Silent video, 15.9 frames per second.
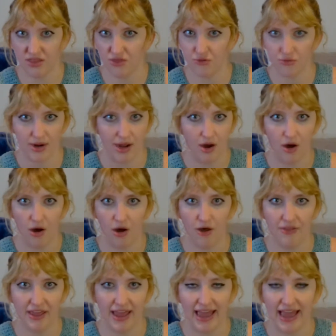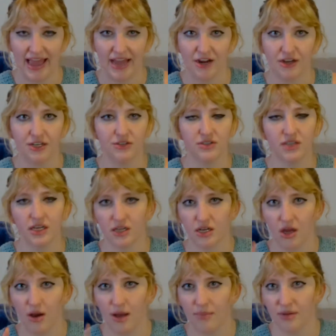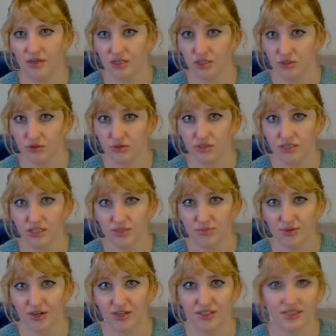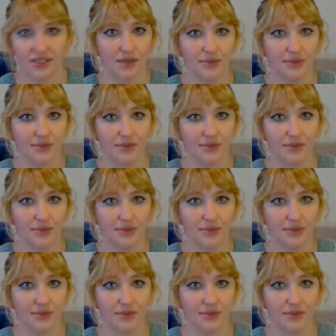Throughout all that anger, he was like, no, I'm going to use this person.